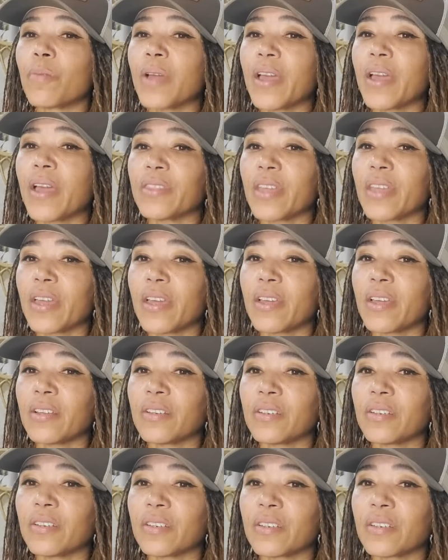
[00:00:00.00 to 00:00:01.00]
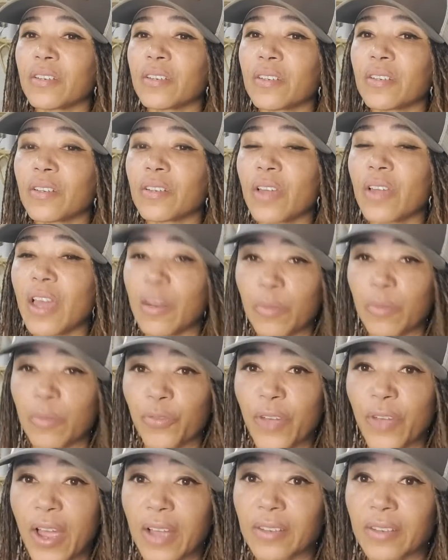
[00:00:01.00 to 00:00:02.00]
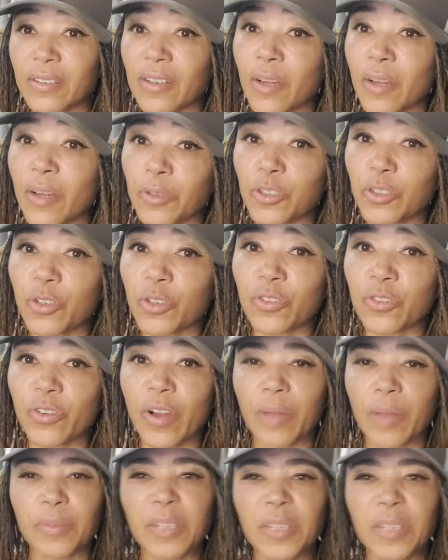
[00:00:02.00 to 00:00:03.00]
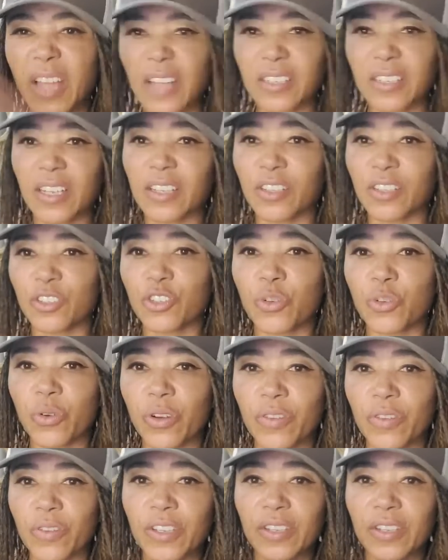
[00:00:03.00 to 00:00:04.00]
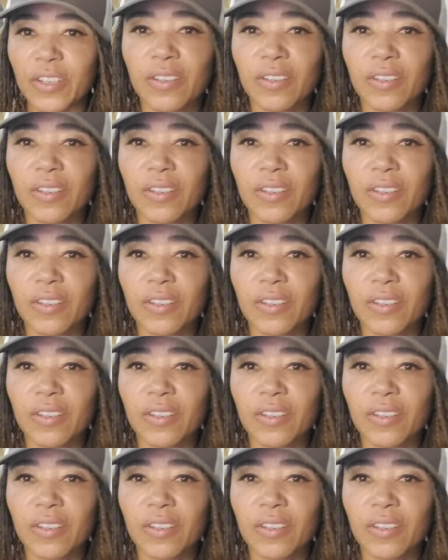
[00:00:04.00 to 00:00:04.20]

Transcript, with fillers: and then animal fat up to two hundred grams. And that's like the short of it.